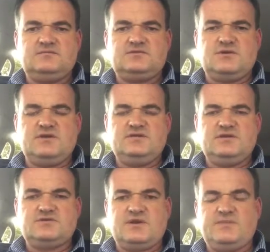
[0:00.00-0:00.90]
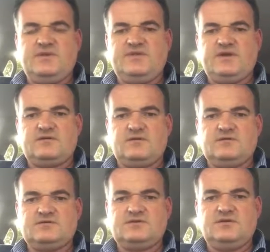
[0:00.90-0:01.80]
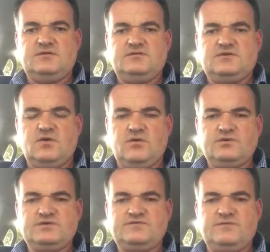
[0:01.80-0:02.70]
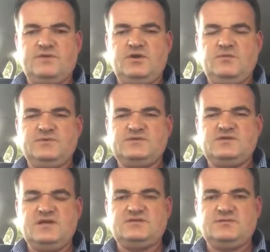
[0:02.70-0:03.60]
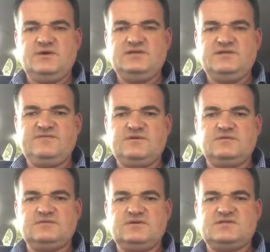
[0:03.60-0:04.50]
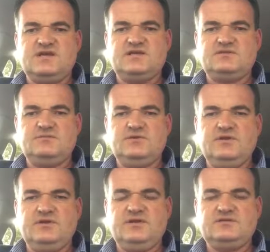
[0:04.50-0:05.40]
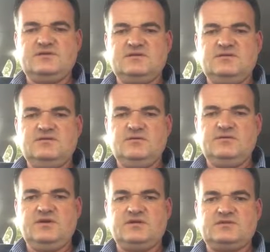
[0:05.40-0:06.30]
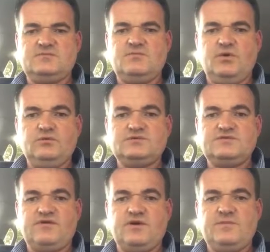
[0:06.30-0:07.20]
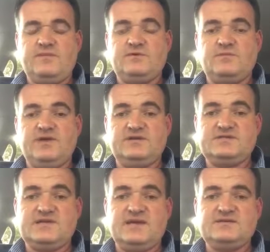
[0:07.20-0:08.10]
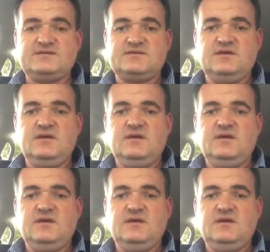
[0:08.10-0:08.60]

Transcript: trying to extrapolate that across to horses from humans, it's really difficult to assess. You really need to know the nuts and bolts of how people are being assessed.